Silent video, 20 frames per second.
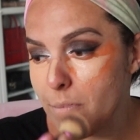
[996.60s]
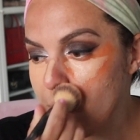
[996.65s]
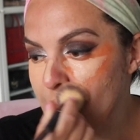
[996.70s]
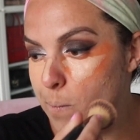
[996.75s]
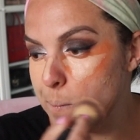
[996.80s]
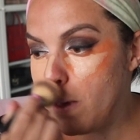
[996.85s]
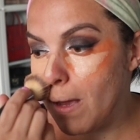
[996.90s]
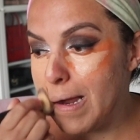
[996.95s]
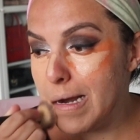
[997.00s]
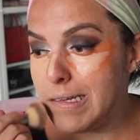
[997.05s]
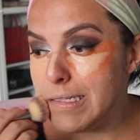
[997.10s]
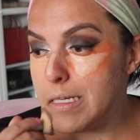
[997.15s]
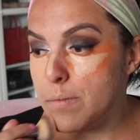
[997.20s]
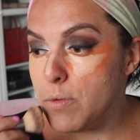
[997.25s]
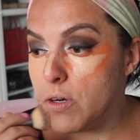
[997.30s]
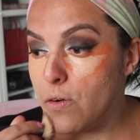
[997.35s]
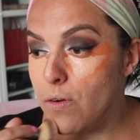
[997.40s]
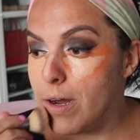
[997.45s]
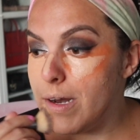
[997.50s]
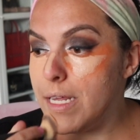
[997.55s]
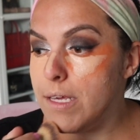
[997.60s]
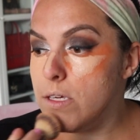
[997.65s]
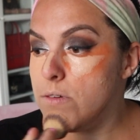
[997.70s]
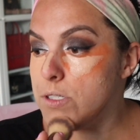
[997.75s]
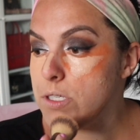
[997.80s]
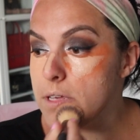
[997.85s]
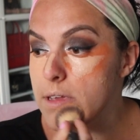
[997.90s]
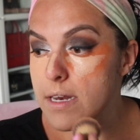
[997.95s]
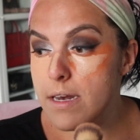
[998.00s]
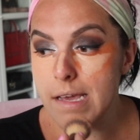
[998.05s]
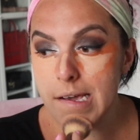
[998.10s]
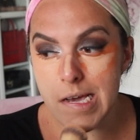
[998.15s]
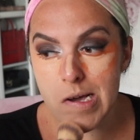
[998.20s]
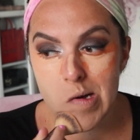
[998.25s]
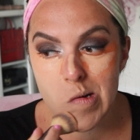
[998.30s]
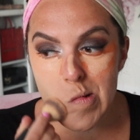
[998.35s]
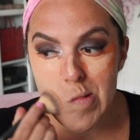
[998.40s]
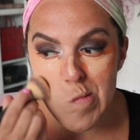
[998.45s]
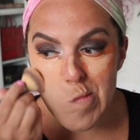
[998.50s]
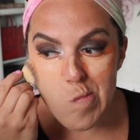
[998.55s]
To be honest, I'm regretting using it
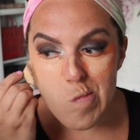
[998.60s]
now.